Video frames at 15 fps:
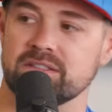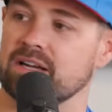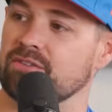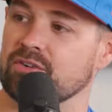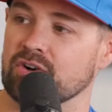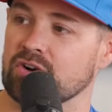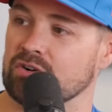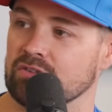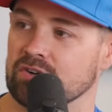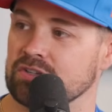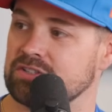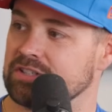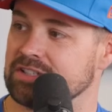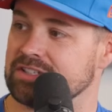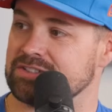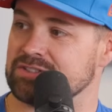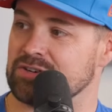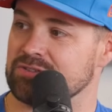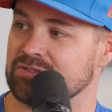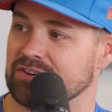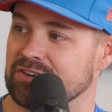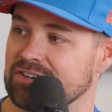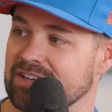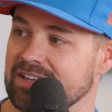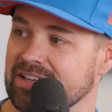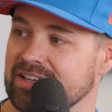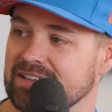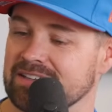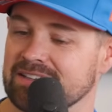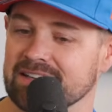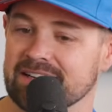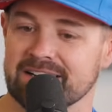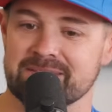never over till it's over. And,